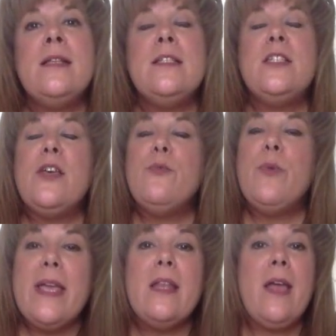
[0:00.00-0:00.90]
so
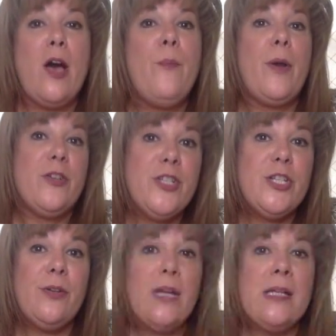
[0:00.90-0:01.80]
we can help our
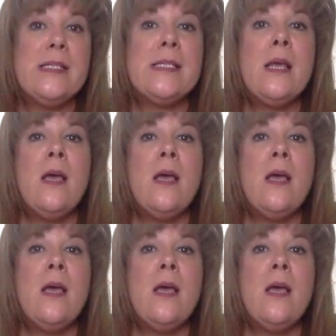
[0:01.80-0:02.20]
students.